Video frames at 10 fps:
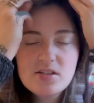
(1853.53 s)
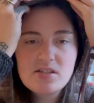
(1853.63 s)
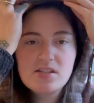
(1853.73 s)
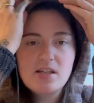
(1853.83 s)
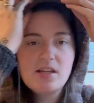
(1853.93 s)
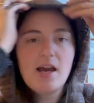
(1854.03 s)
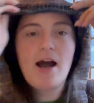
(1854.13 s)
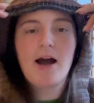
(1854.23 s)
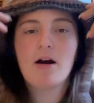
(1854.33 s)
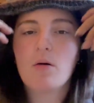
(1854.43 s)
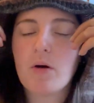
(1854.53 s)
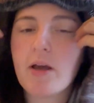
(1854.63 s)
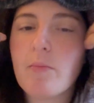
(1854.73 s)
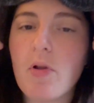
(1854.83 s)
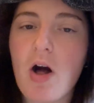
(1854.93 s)
see how
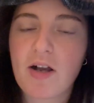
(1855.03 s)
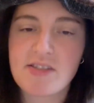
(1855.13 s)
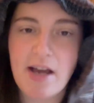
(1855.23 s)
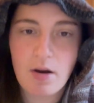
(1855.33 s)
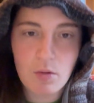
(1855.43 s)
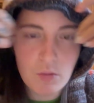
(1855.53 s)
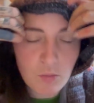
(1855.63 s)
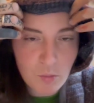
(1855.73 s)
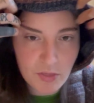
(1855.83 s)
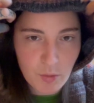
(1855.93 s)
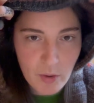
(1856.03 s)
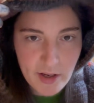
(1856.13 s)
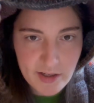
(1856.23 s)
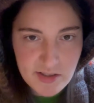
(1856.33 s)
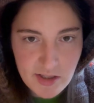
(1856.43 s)
it blocks out with the way
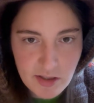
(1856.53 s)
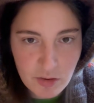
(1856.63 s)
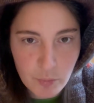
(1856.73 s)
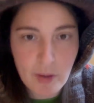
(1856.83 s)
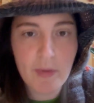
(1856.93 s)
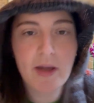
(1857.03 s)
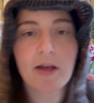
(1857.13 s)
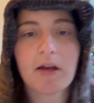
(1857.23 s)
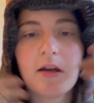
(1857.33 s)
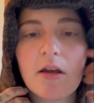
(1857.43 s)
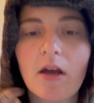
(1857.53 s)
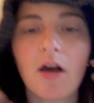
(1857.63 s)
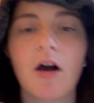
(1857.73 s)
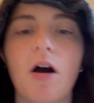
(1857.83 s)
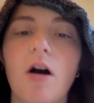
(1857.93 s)
I did the ribbing
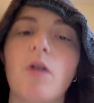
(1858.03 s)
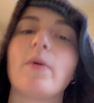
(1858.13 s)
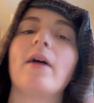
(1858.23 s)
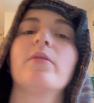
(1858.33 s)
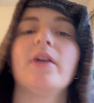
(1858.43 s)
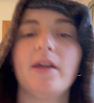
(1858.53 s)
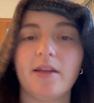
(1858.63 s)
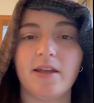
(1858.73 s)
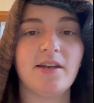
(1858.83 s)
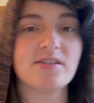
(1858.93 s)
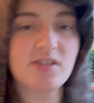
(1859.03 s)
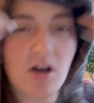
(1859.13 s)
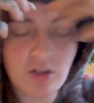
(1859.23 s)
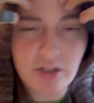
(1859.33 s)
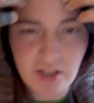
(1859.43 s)
around it. It is
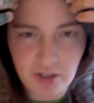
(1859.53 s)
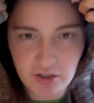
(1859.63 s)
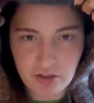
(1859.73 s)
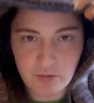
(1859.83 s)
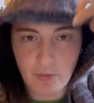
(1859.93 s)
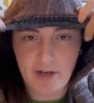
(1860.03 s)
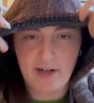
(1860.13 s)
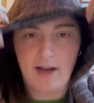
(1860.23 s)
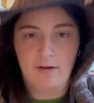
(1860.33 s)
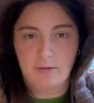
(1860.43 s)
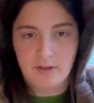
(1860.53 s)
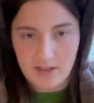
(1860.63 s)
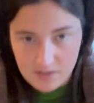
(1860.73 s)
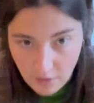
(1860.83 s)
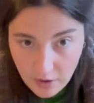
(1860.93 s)
not looking good right now.
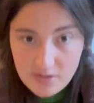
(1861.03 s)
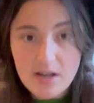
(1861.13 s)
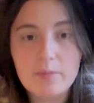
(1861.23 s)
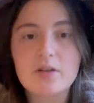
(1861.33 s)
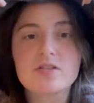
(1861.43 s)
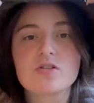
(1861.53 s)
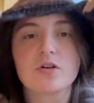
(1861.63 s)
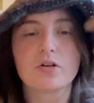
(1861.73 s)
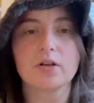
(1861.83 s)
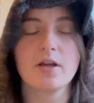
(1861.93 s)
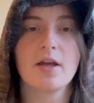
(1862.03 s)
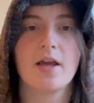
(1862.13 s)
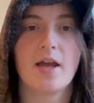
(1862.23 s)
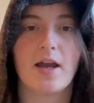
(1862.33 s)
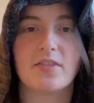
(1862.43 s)
As far as I'm concerned,
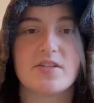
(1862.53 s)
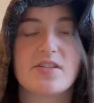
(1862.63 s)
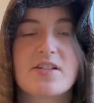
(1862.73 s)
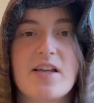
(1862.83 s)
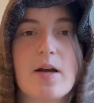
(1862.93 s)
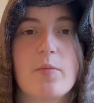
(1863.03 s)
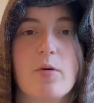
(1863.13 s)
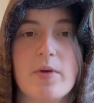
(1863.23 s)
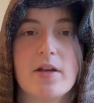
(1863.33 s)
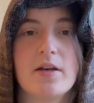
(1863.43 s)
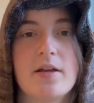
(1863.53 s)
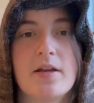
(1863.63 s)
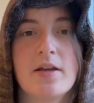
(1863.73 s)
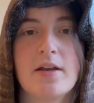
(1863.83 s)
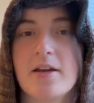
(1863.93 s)
at this exact moment,
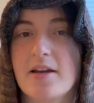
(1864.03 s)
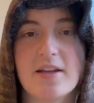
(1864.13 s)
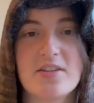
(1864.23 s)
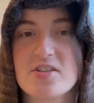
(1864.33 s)
it does